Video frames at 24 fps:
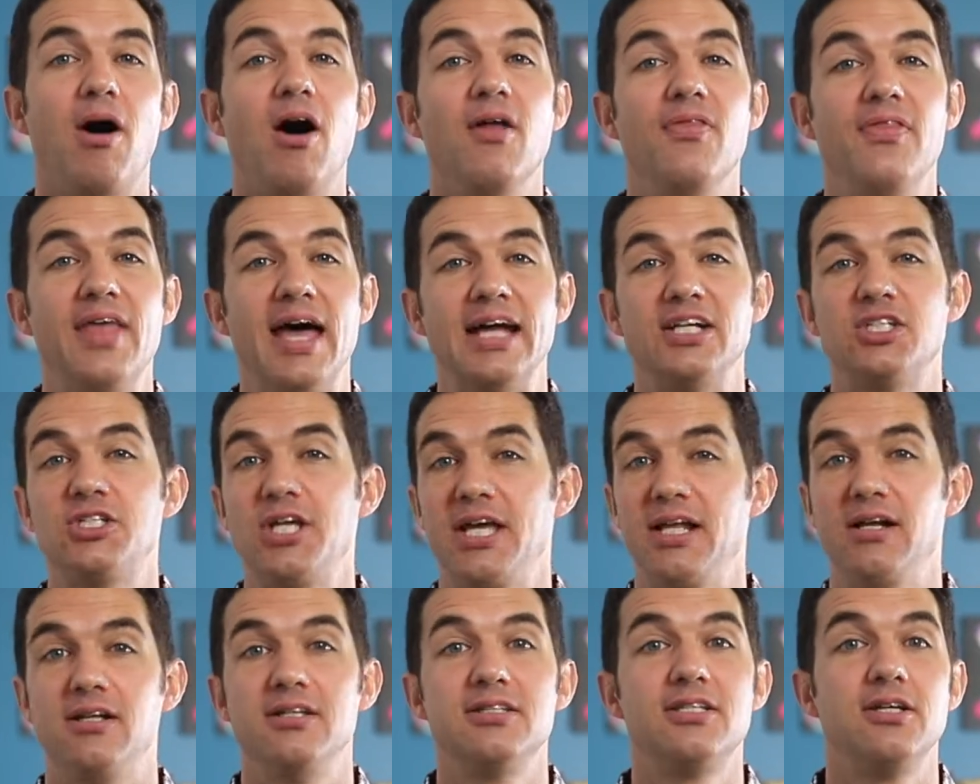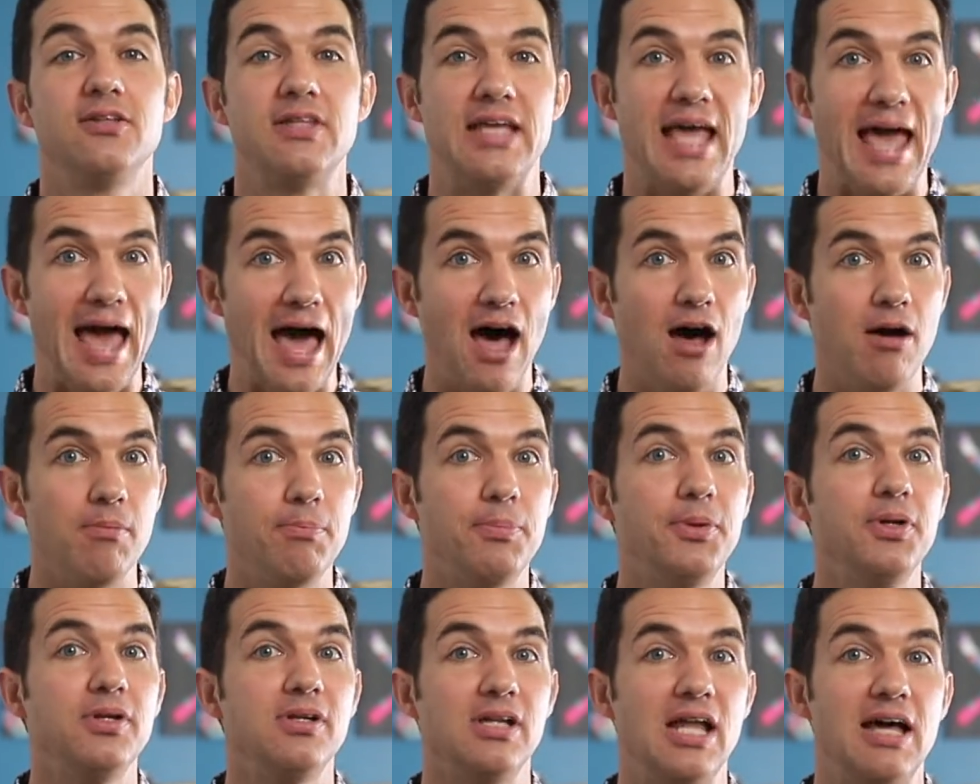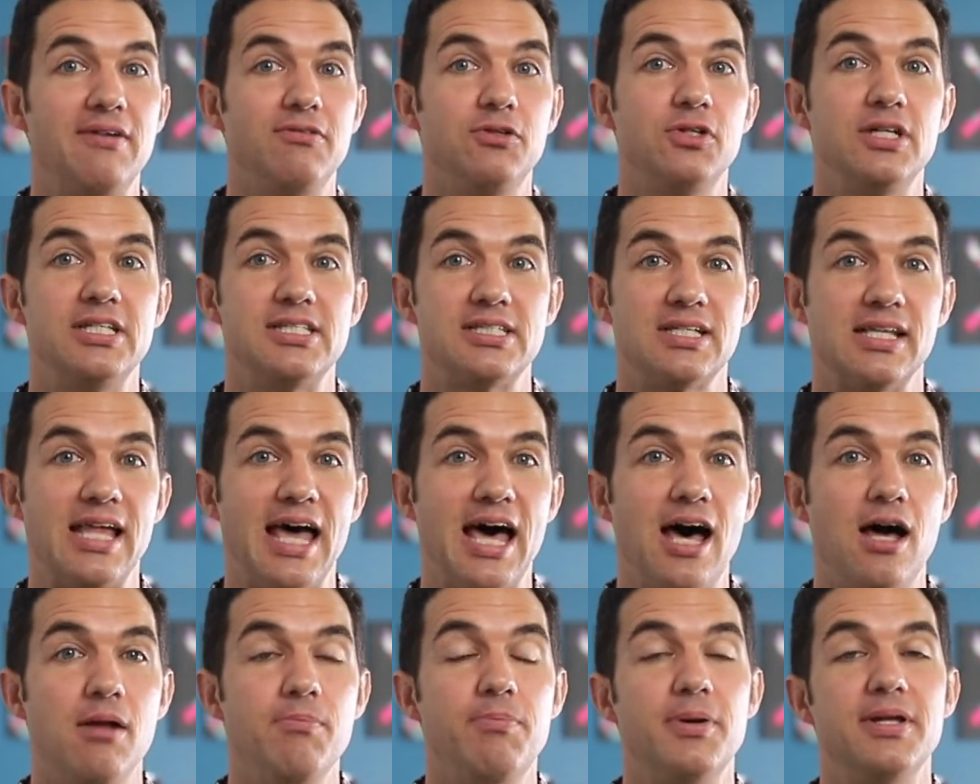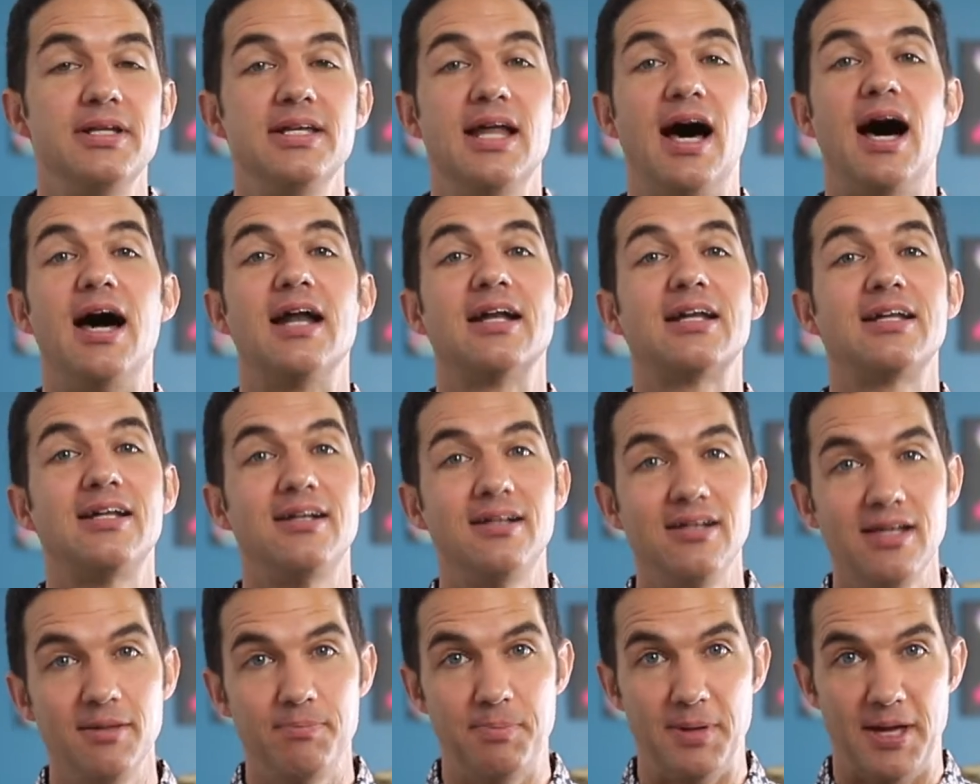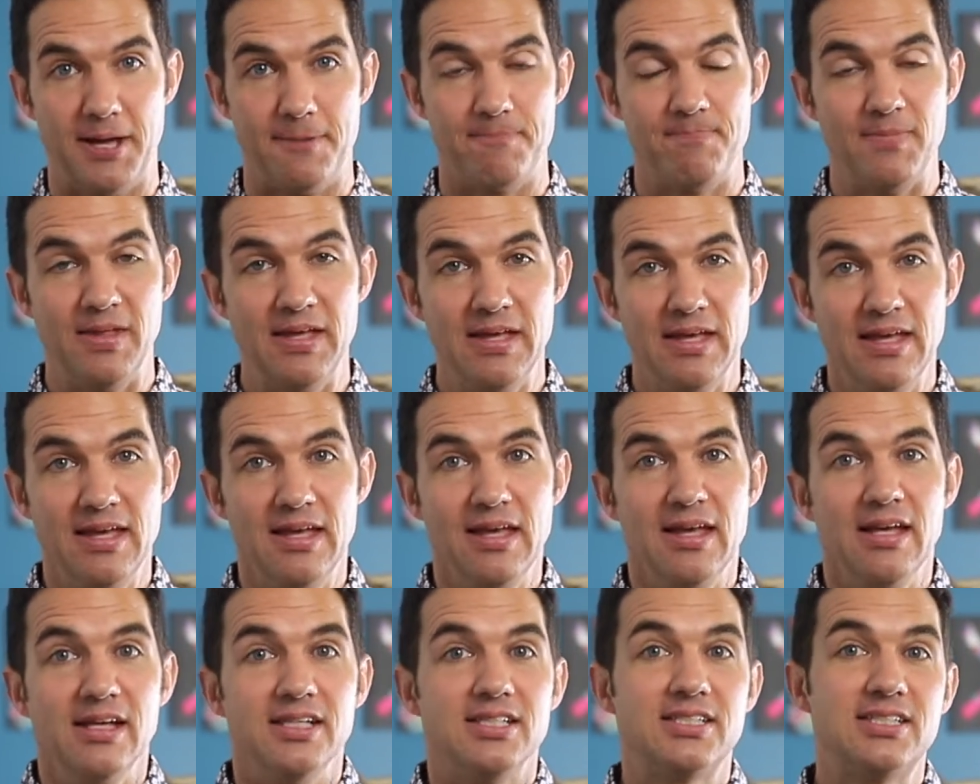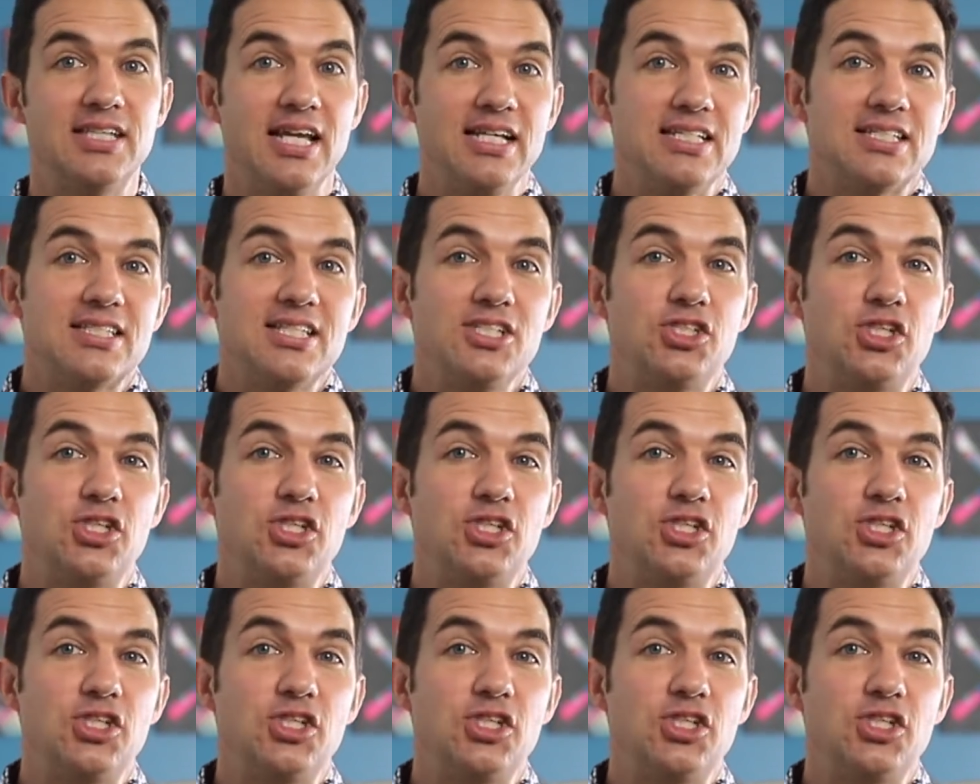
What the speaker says: on that channel until the output level is loud but not clipping. Since the